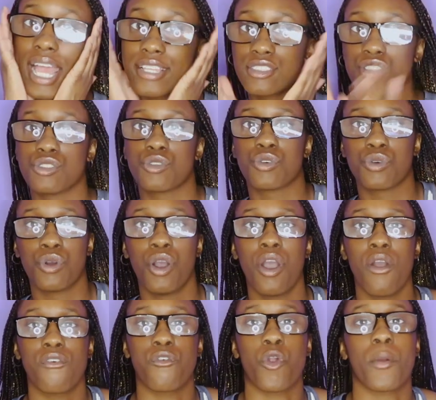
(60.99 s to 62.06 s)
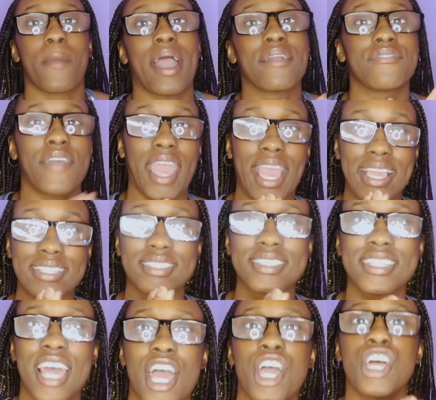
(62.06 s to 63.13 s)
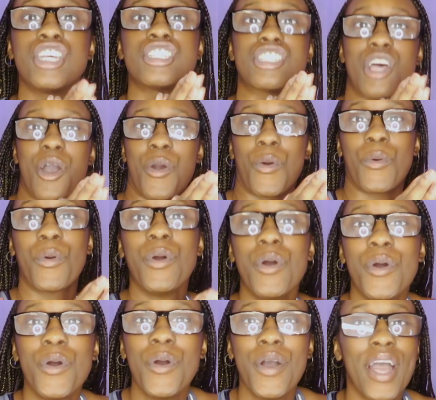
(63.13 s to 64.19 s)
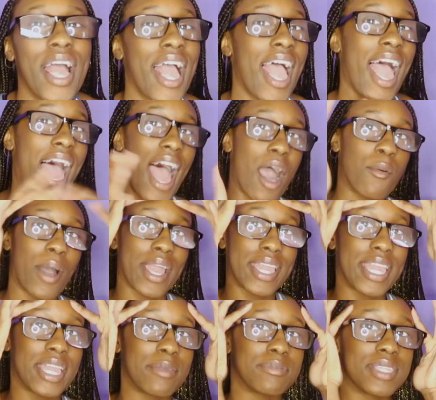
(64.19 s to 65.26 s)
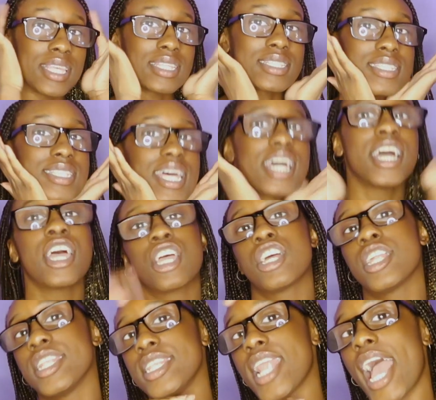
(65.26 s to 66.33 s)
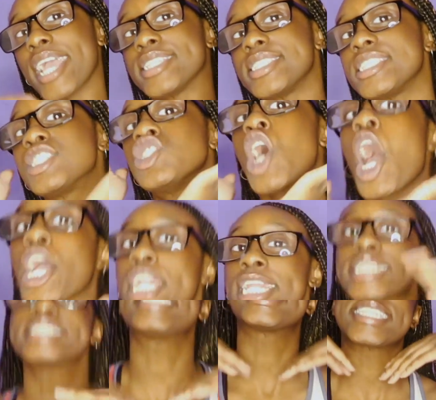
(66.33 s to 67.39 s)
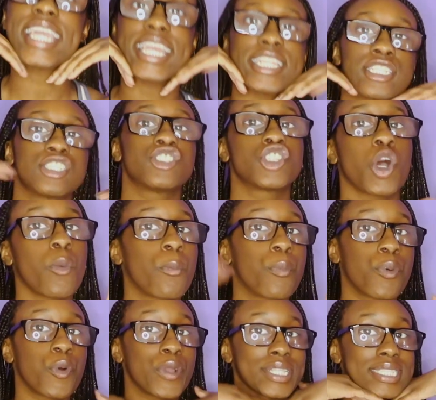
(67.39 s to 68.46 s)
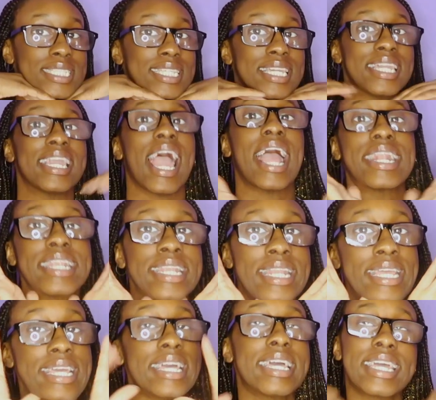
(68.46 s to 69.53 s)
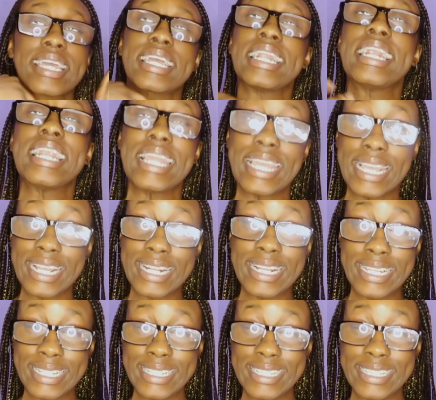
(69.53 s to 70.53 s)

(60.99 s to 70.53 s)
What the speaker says: I do for my face. So, how I keep this nice chocolatey skin so pretty and clean.